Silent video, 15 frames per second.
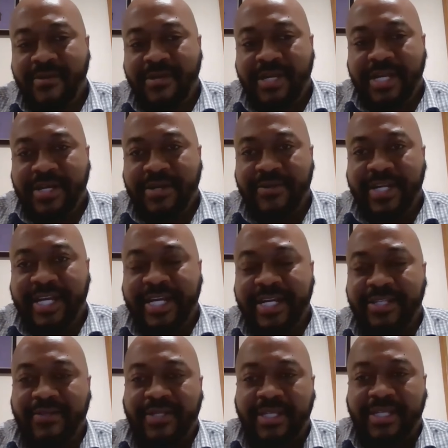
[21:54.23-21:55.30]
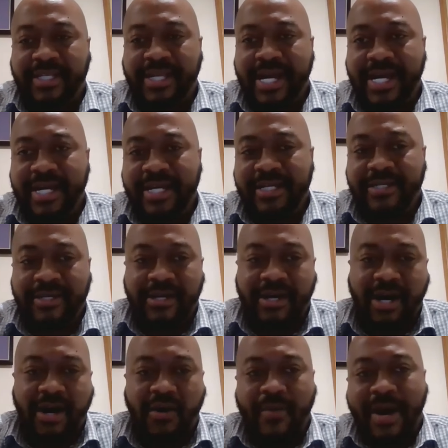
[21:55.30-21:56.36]
You know, they get to decide,
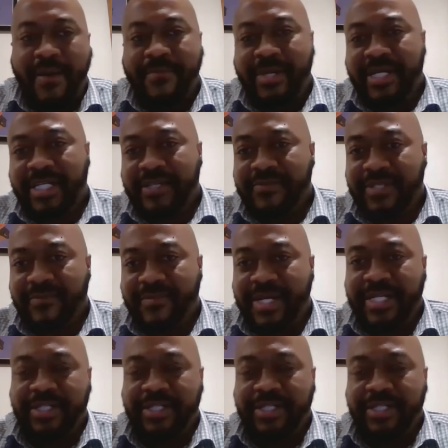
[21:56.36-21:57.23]
oh, I'm gonna give some money